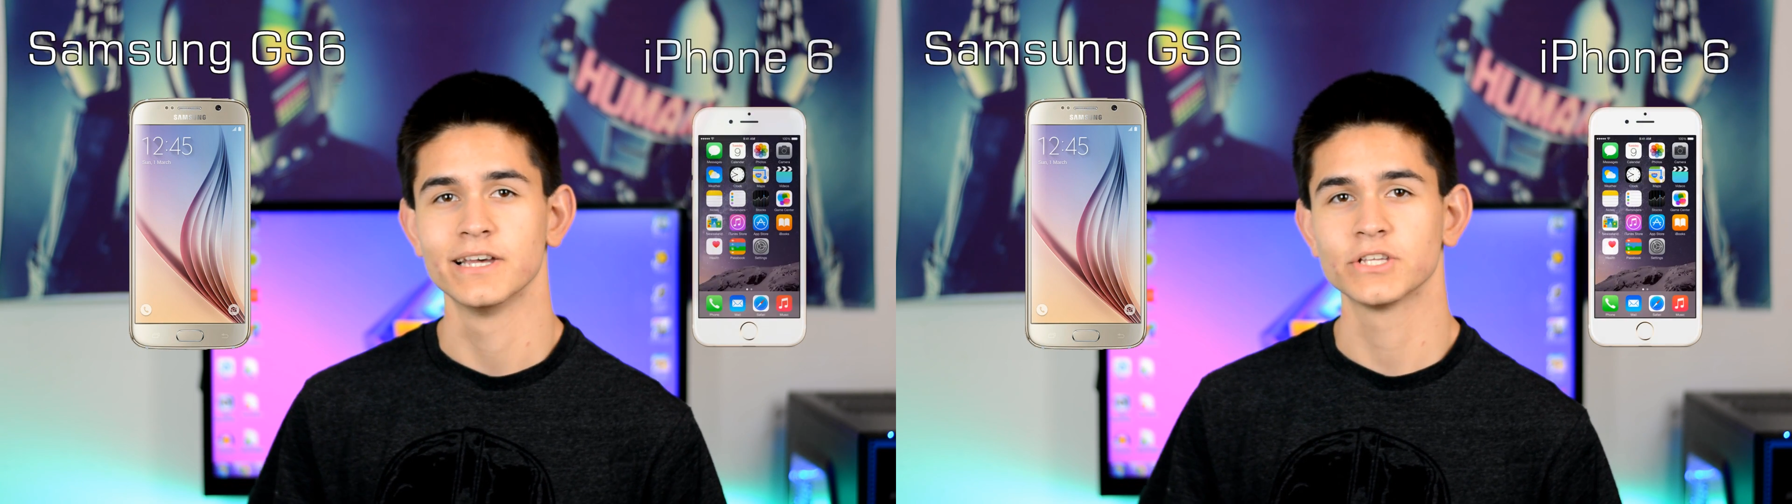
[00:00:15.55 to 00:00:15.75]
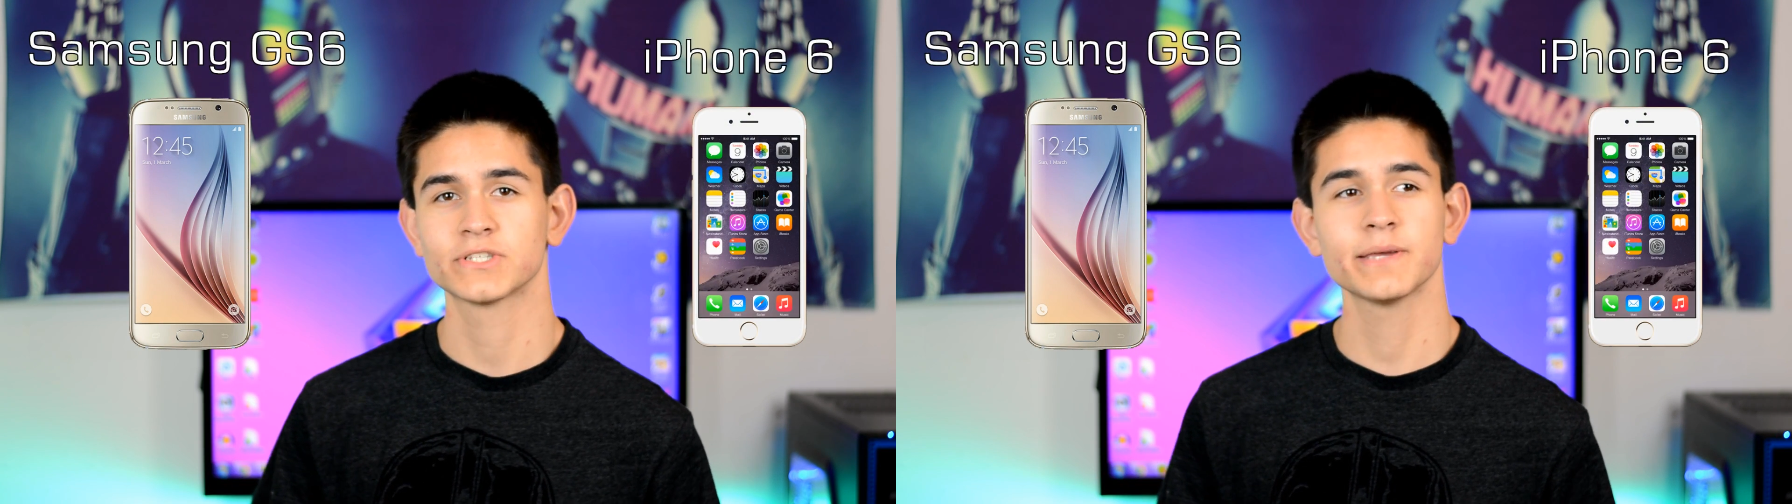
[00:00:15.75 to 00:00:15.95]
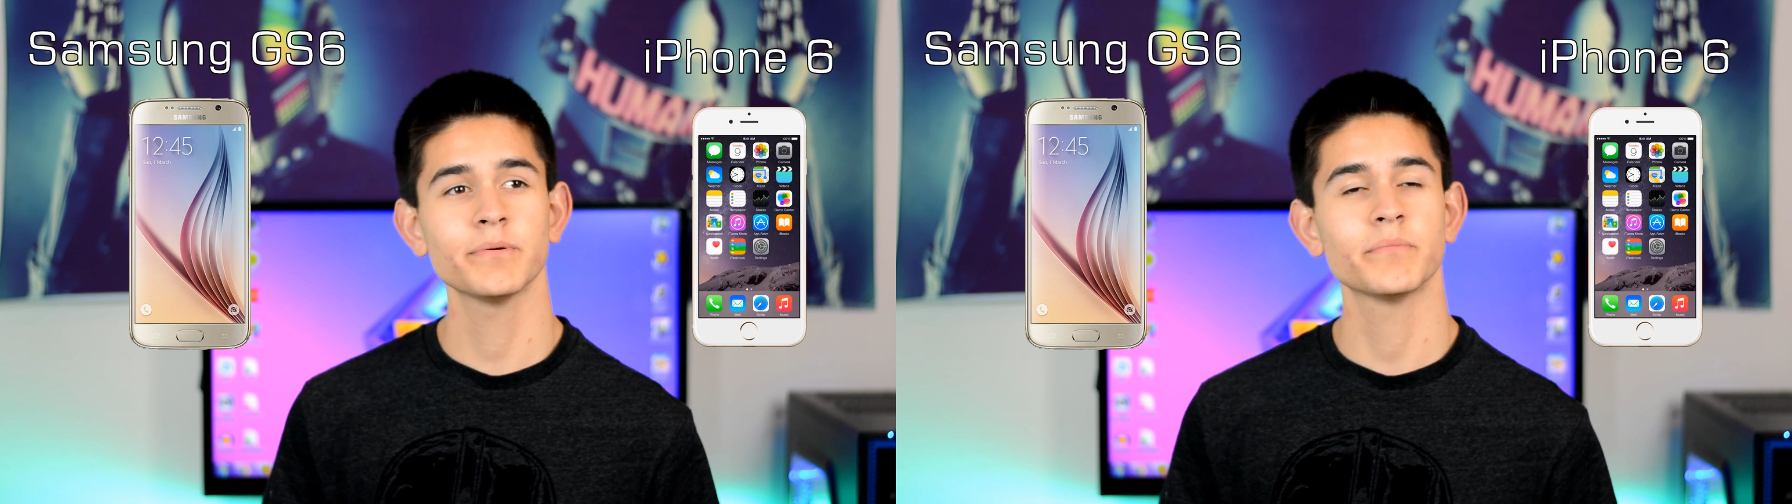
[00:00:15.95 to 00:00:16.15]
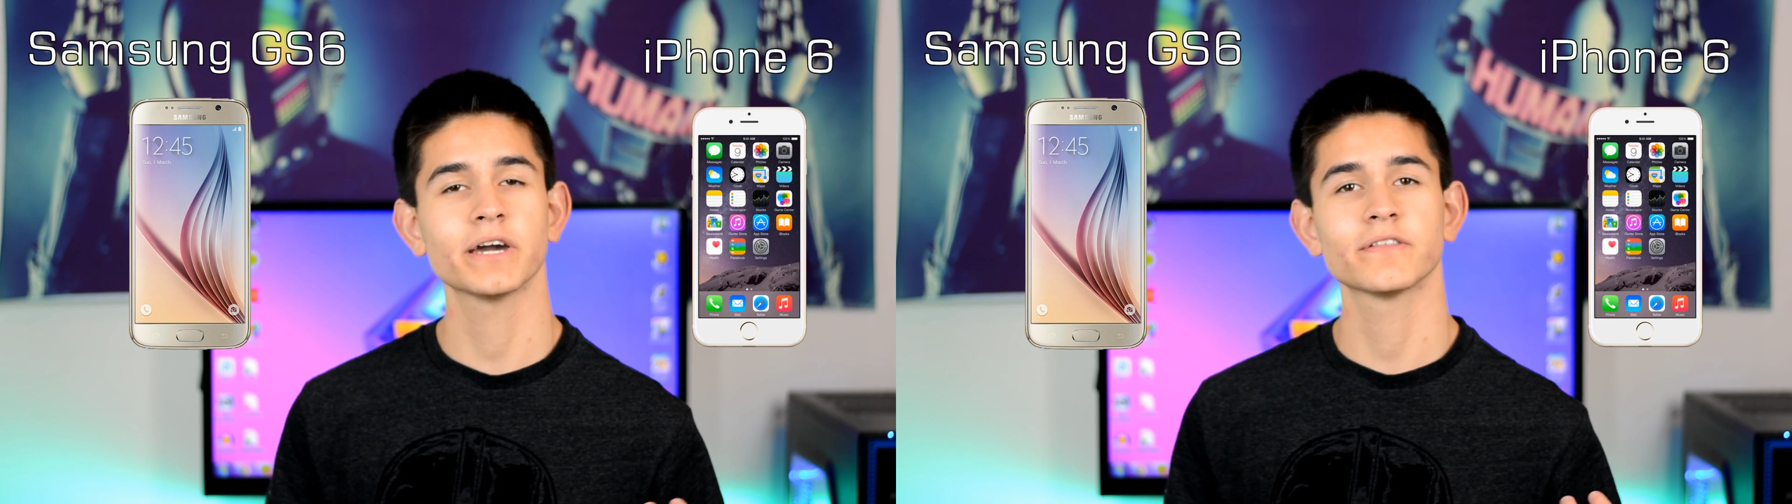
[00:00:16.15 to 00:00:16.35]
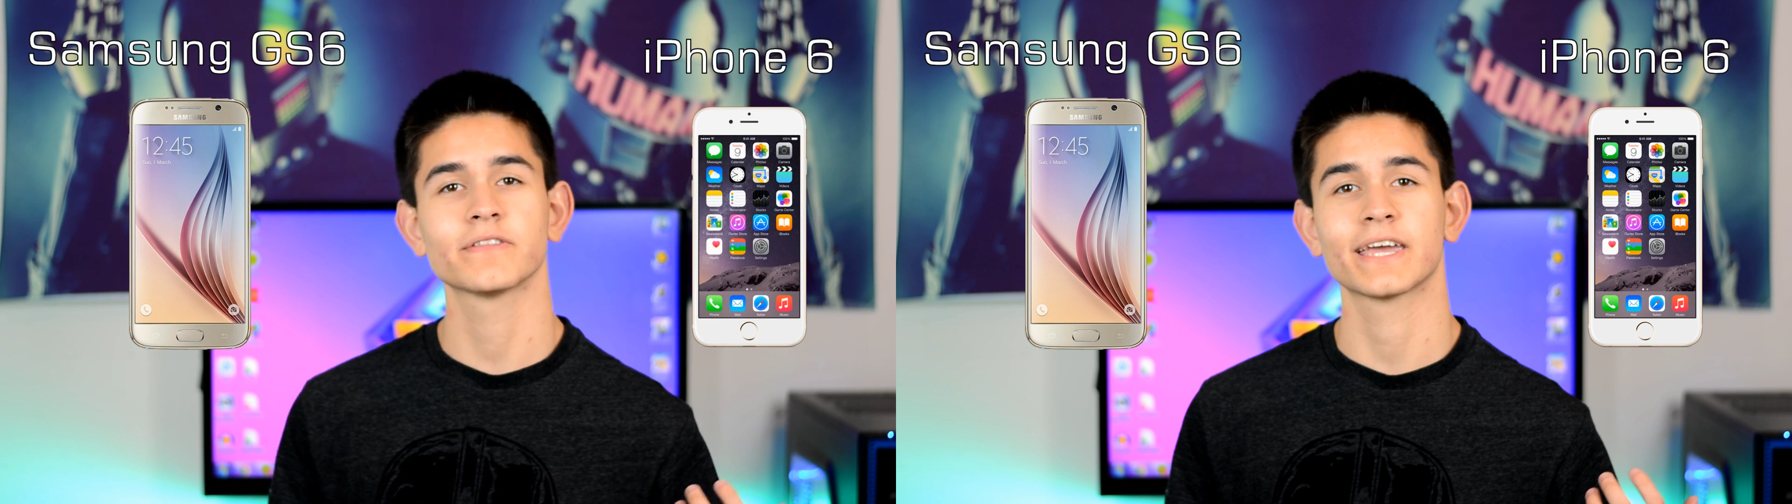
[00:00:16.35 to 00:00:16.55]
Just keep in
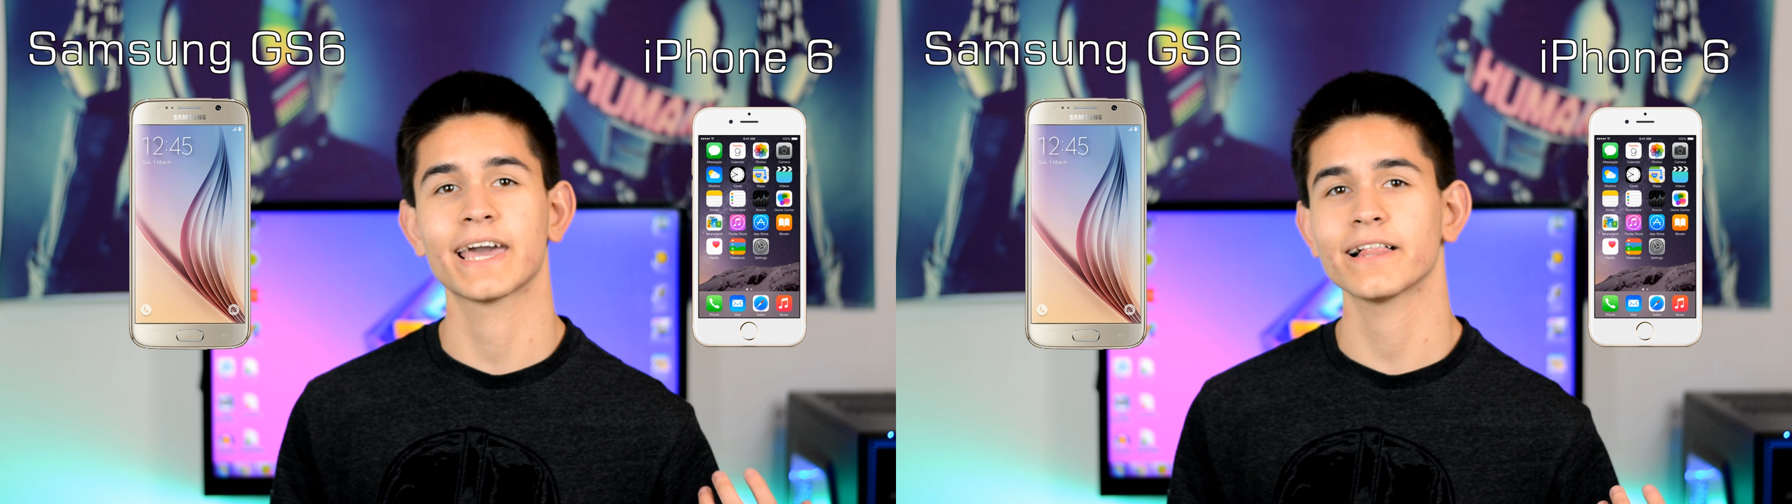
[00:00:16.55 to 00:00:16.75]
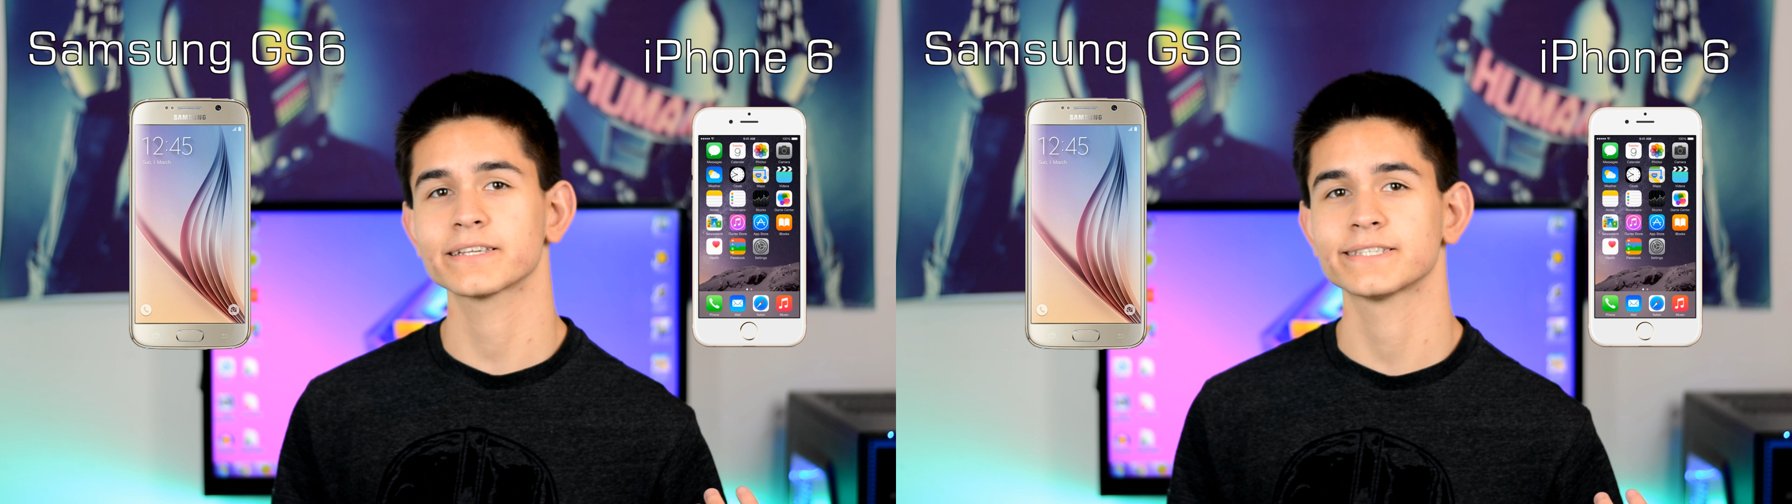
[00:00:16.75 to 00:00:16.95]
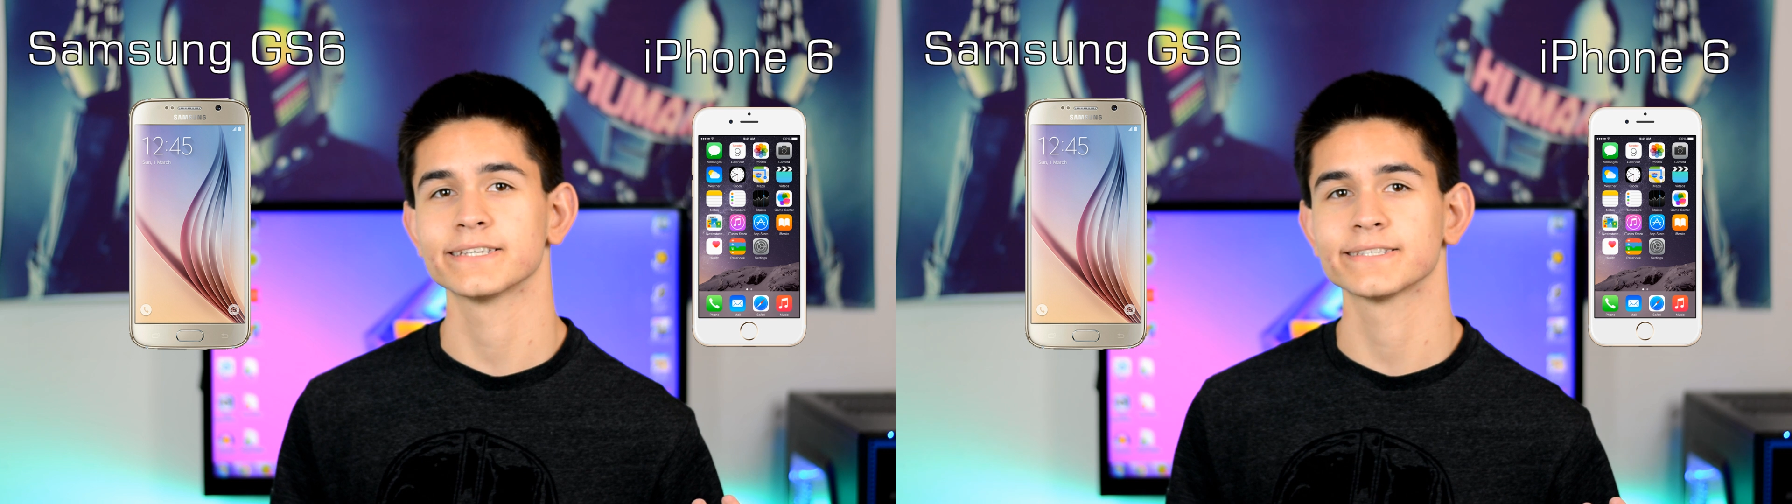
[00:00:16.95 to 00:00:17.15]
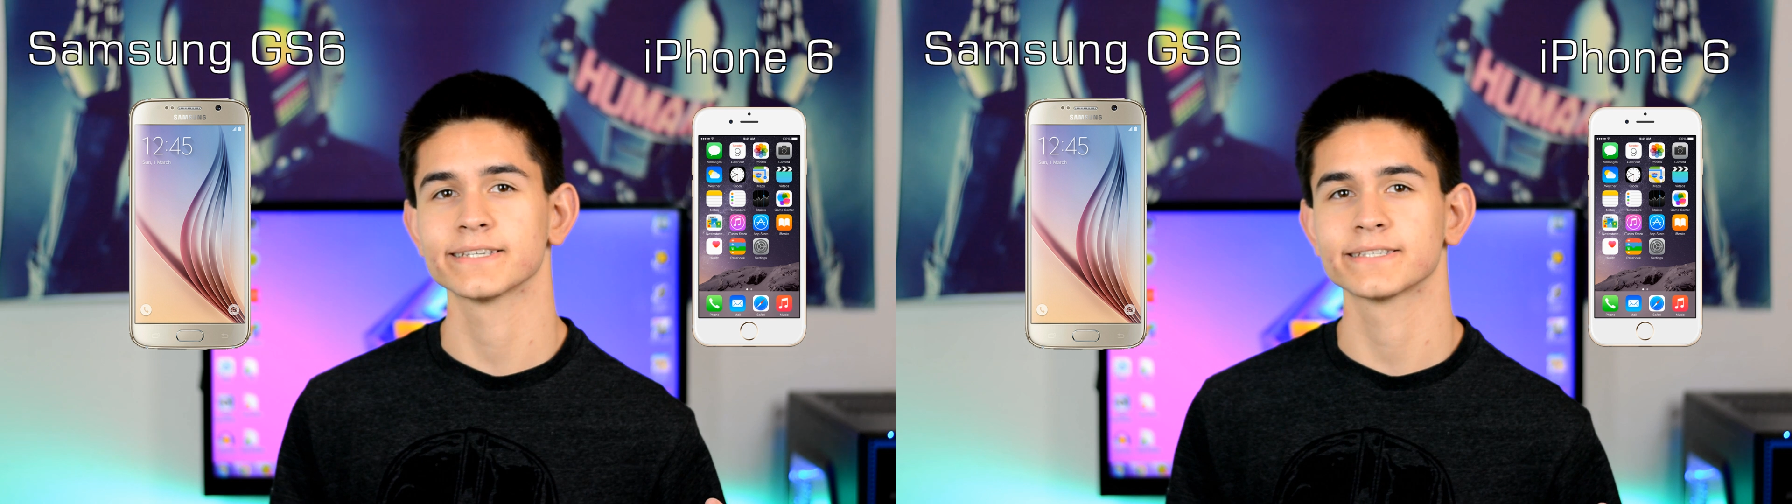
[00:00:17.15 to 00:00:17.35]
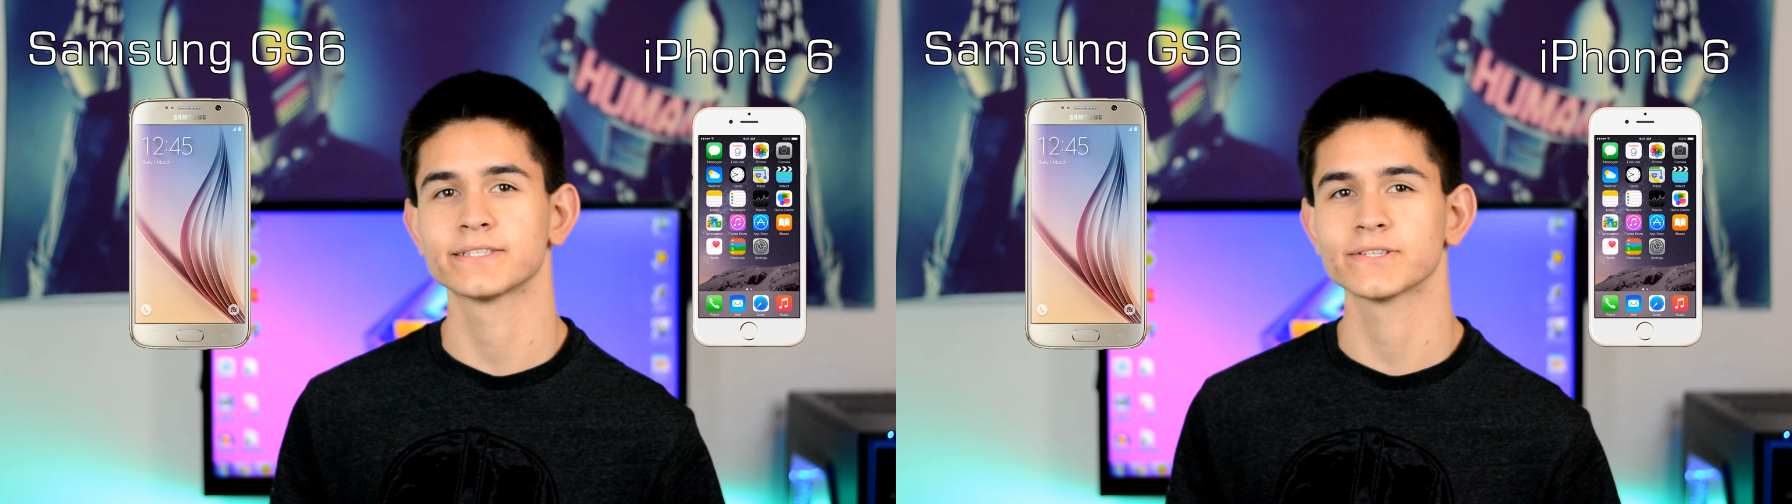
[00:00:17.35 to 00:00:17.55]
mind that the Galaxy
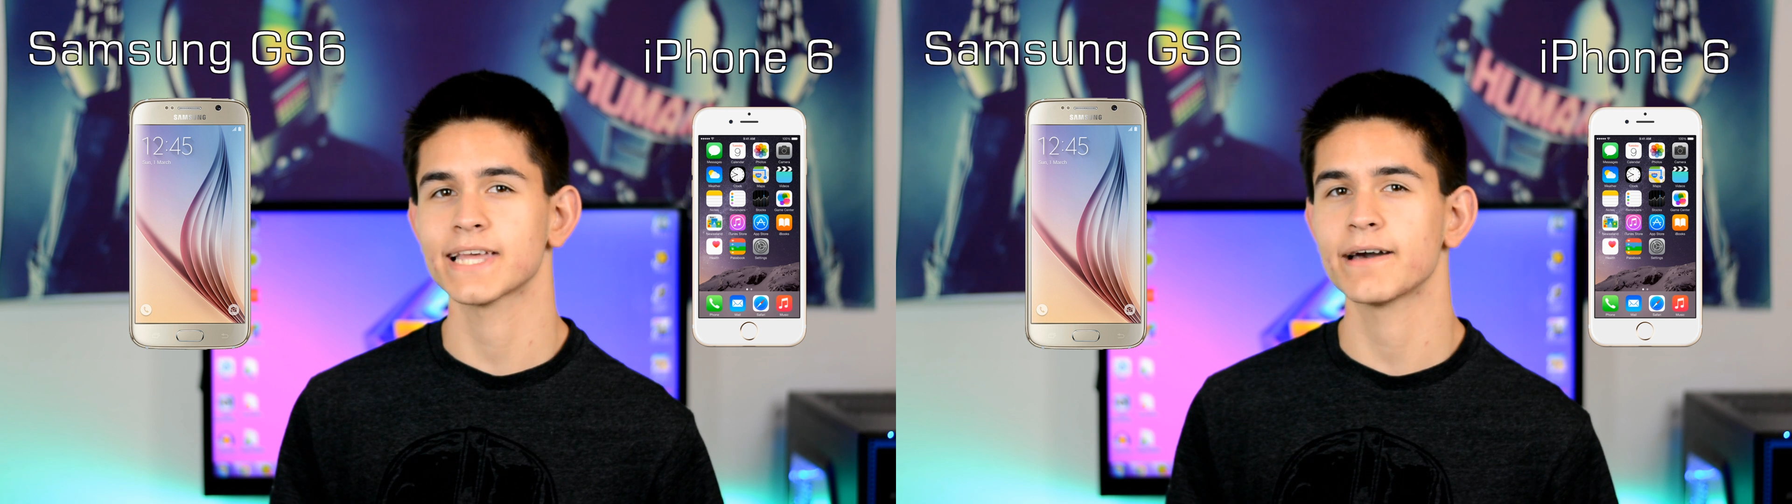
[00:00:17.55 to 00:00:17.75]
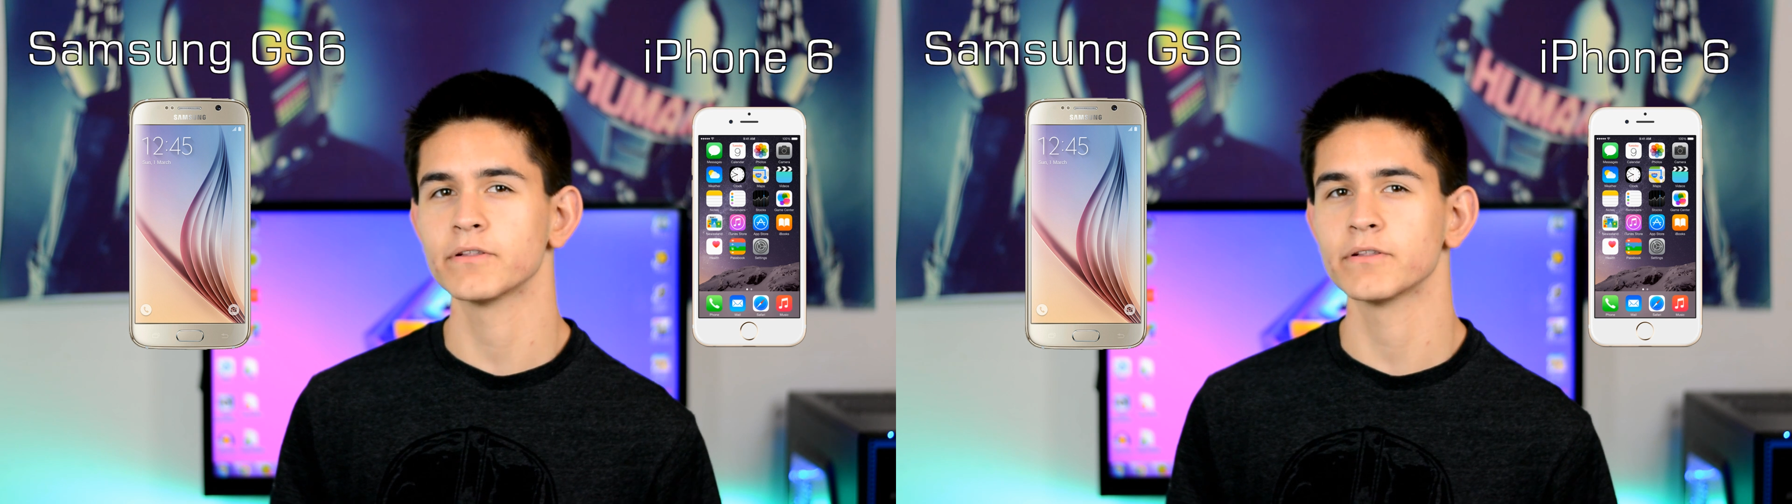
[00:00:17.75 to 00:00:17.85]
S6 does have